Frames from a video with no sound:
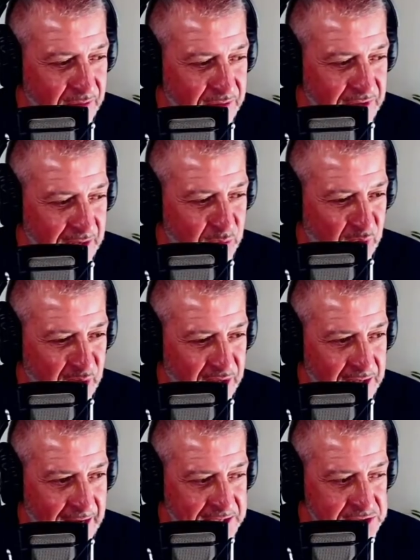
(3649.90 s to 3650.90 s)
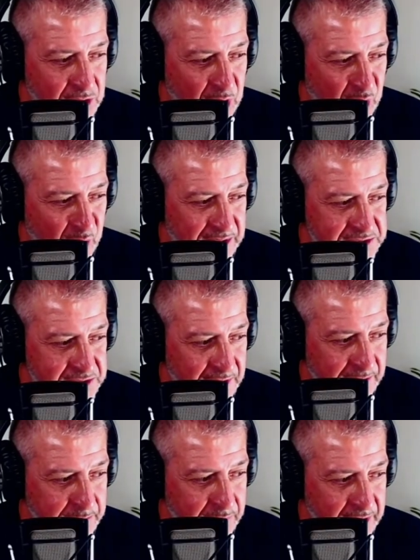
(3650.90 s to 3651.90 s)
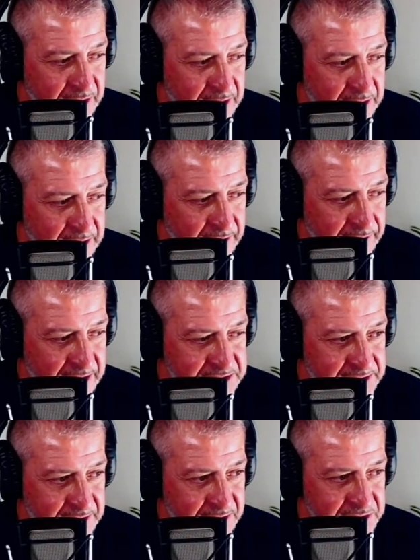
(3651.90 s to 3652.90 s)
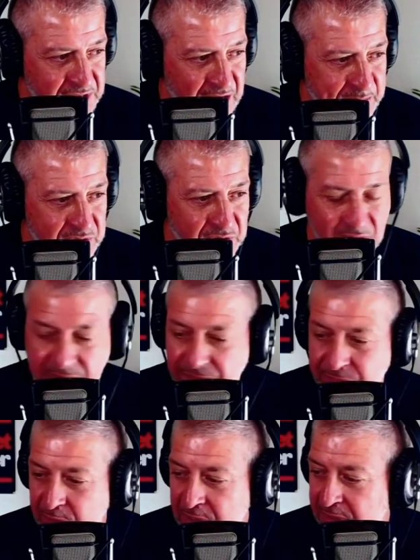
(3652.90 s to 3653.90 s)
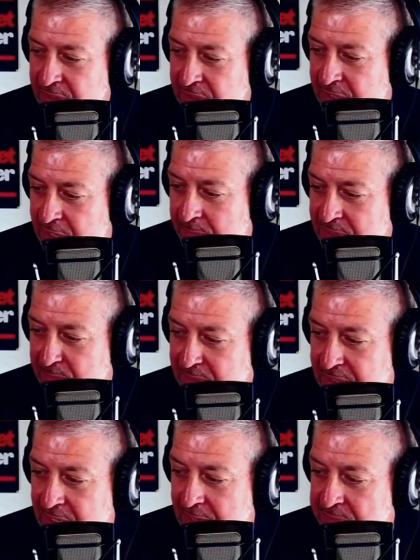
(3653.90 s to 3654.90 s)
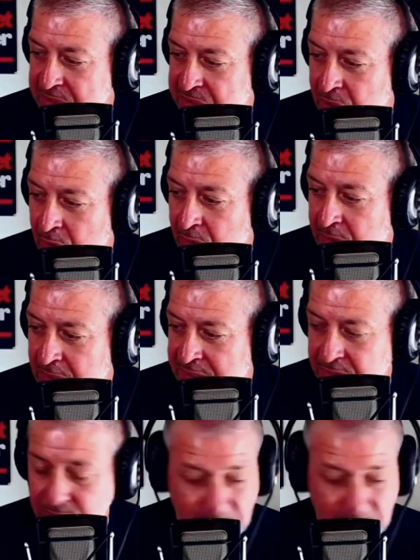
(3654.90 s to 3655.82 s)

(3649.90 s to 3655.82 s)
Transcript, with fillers: you had one of the guys call me and said, "Hey, Bud thinks there's an opportunity for you in an upcoming episode." I said,